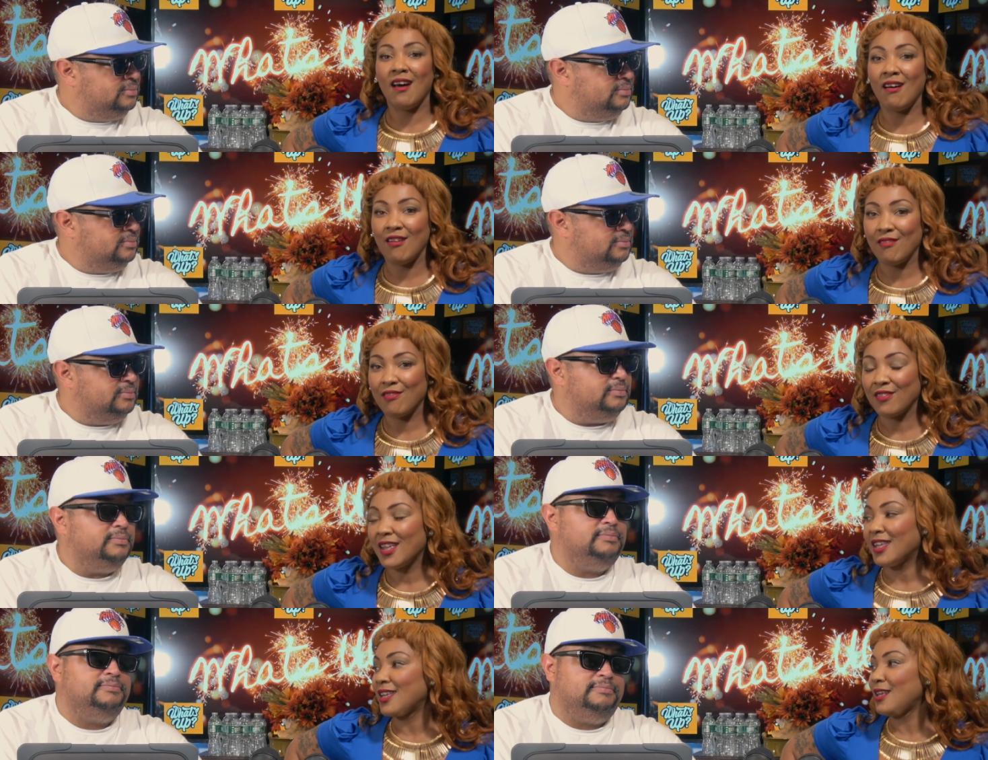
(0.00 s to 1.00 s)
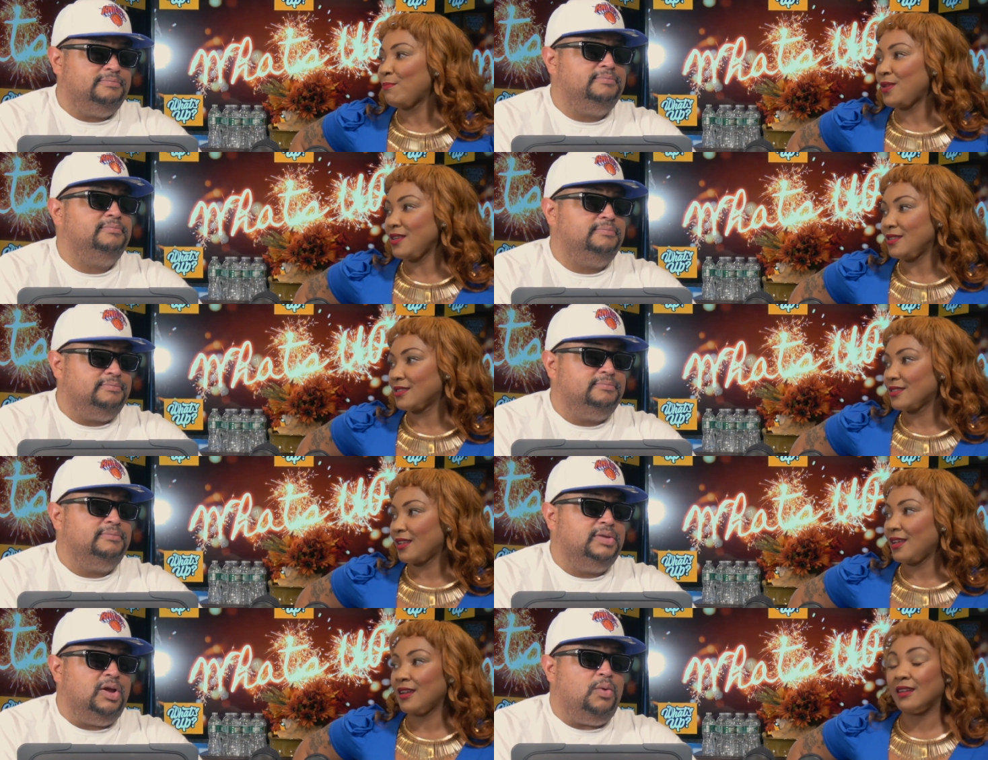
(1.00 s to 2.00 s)
Speaker 1: love and keep peace
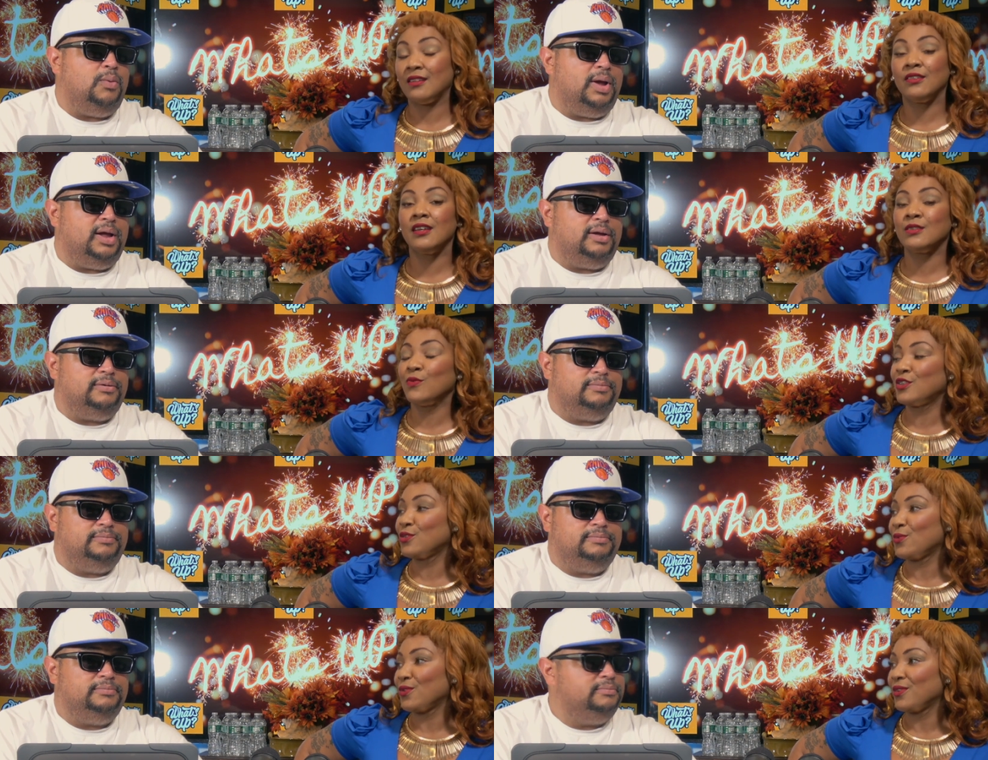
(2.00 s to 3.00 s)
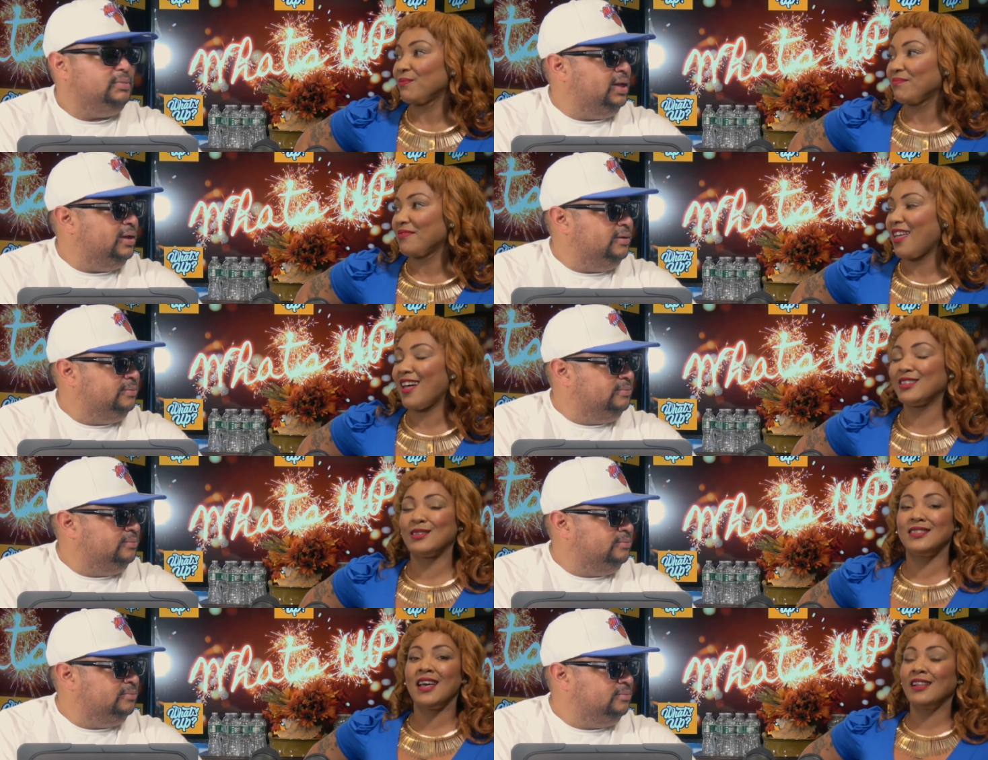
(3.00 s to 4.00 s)
and Yes, bless your Yeah. That's
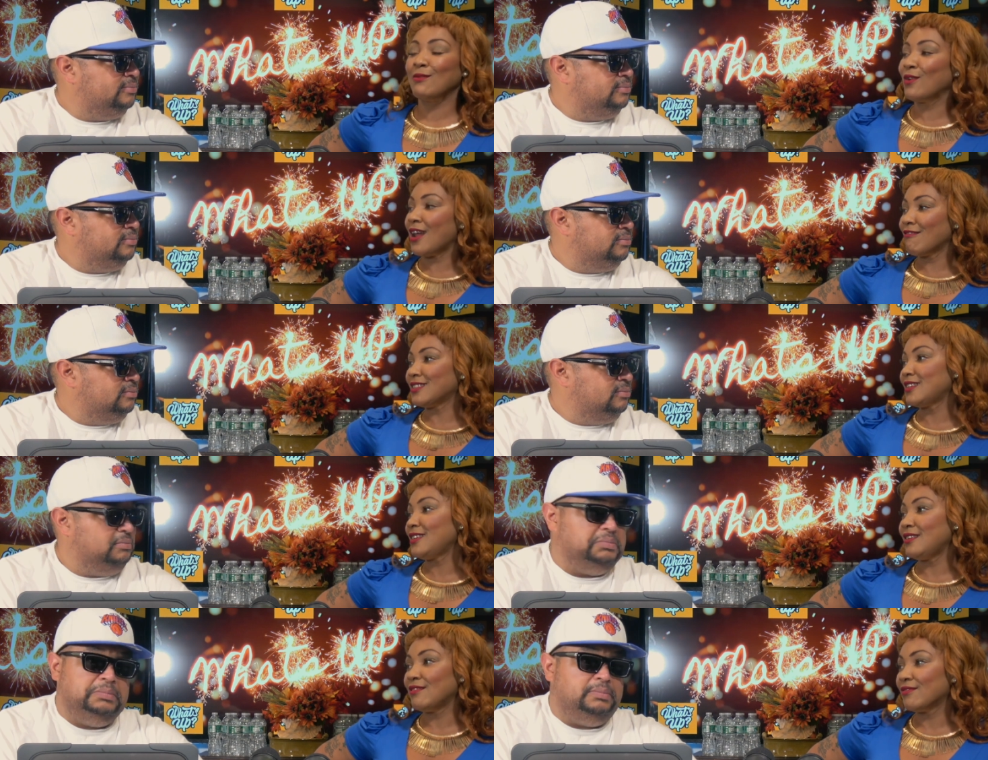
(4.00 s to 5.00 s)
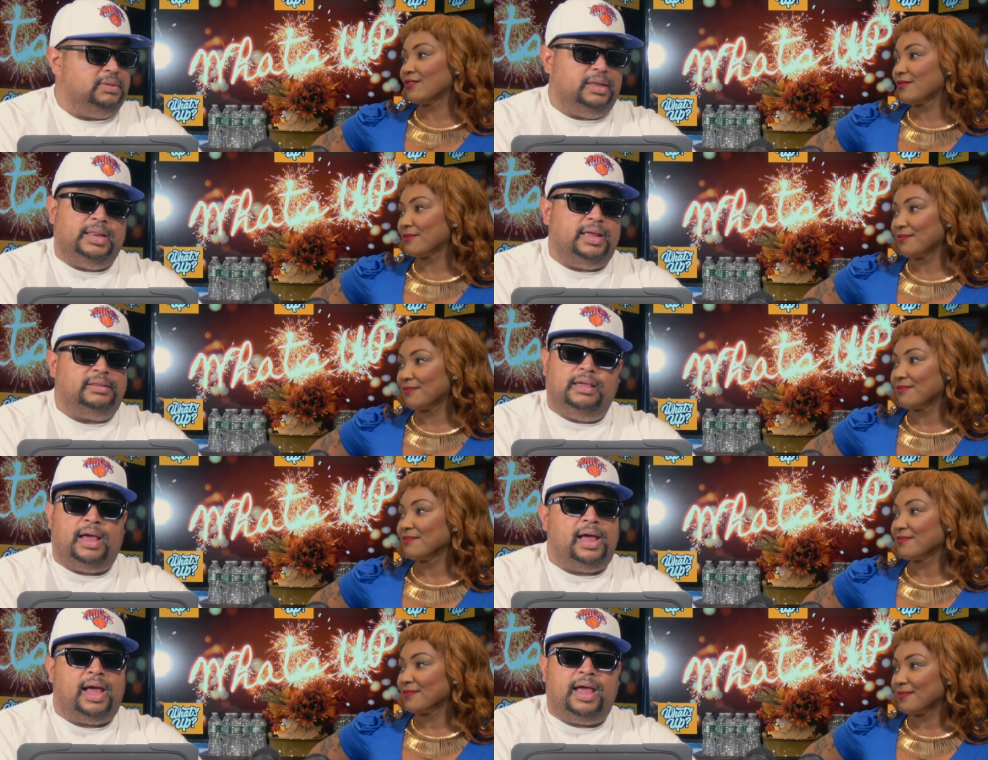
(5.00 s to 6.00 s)
exactly what I received.
Speaker 2: I,
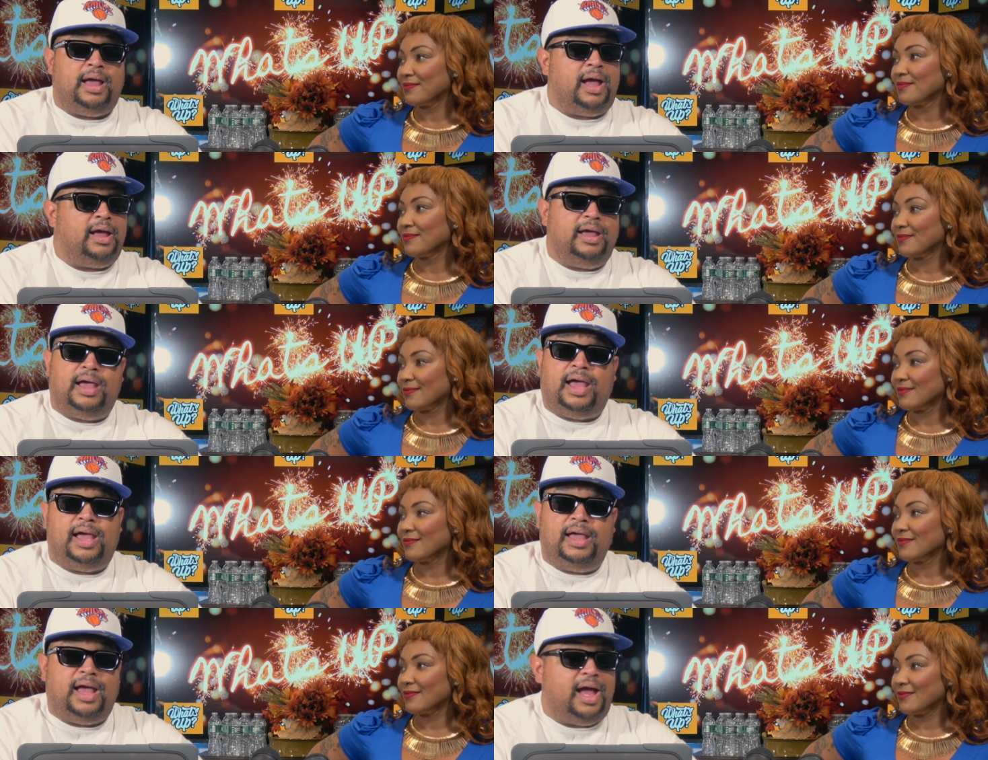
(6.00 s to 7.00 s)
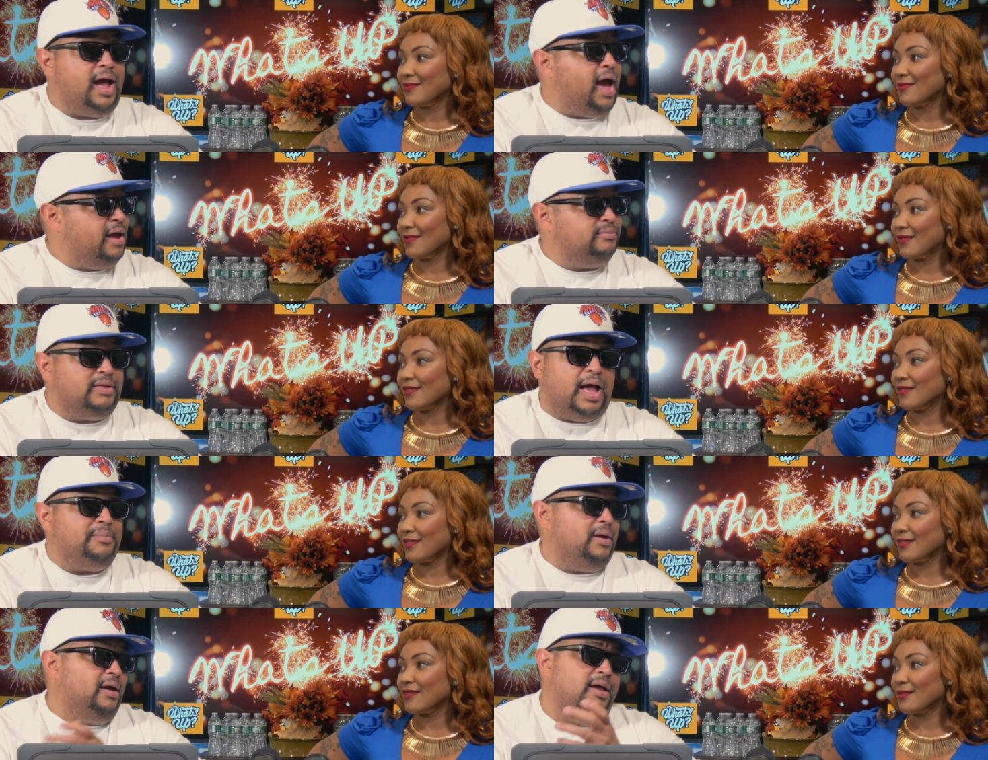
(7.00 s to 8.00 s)
I, I, I, I,
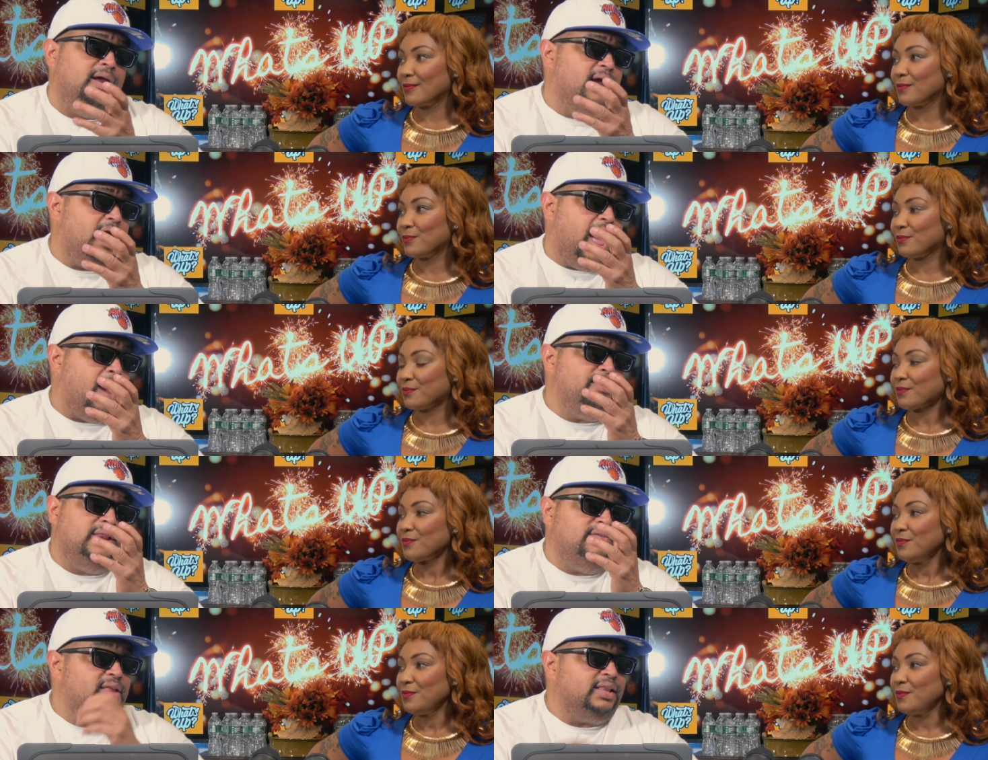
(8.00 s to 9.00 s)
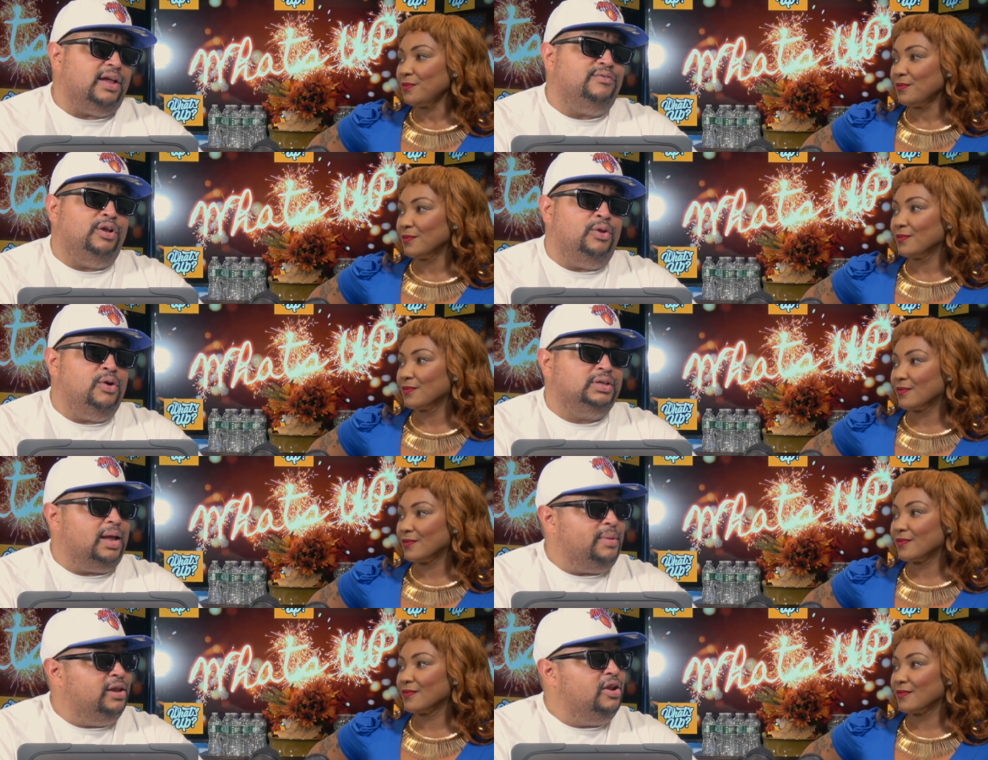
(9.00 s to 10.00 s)
I'm, I've been living like that for a long
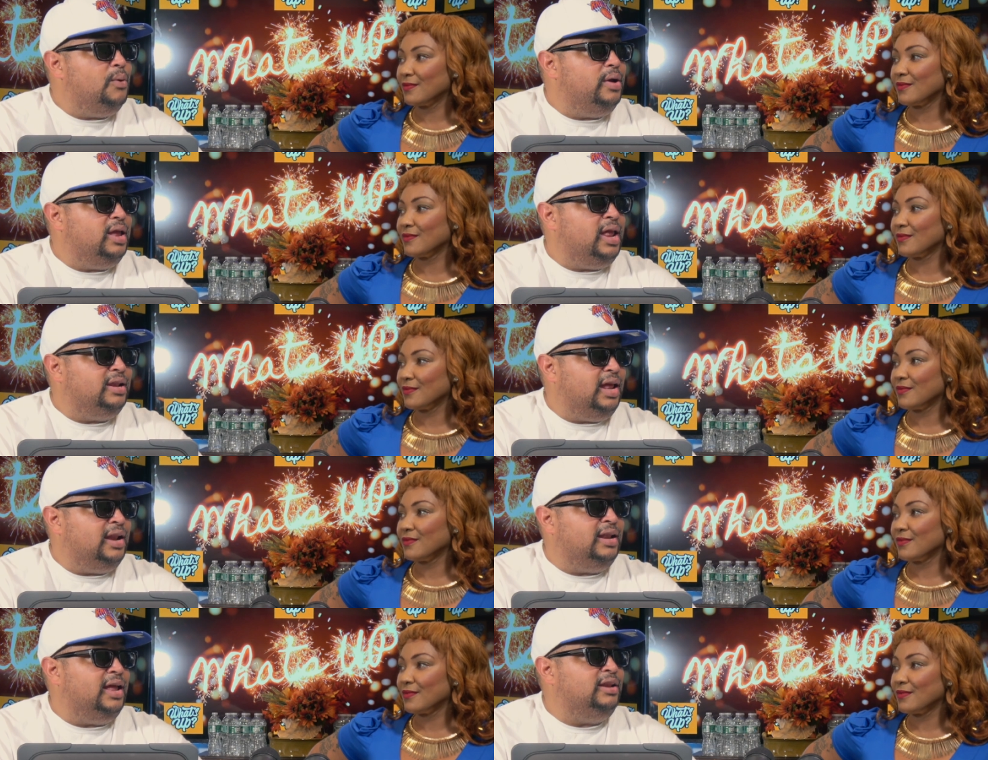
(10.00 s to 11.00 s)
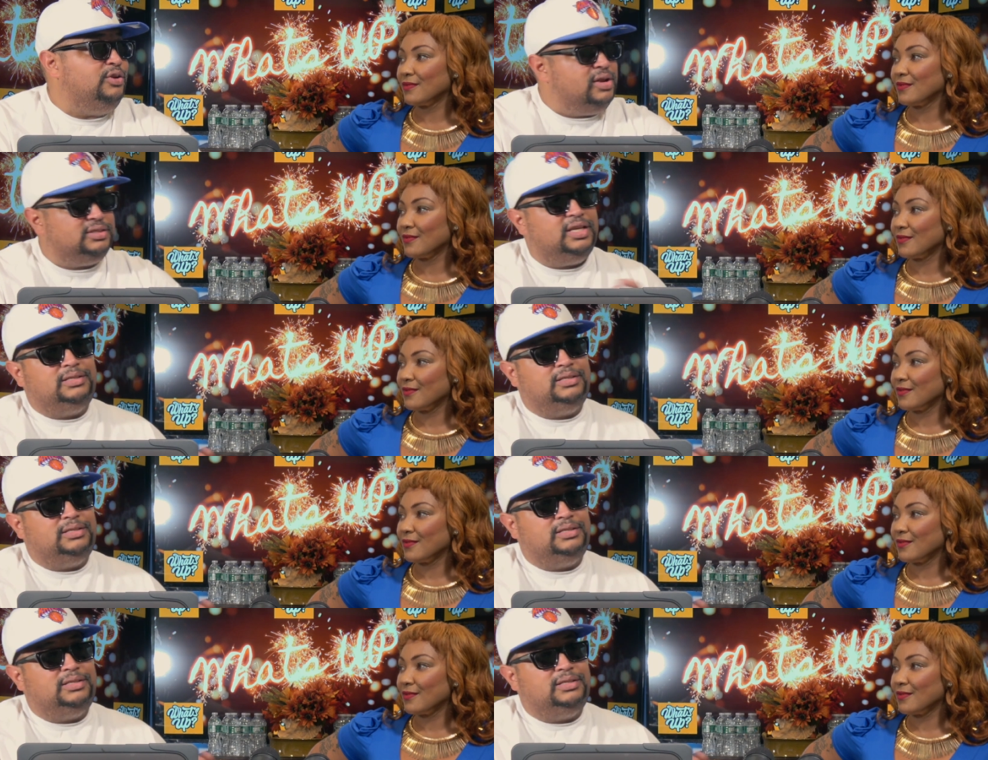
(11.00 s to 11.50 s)
time. And you know what? And, and, and you just said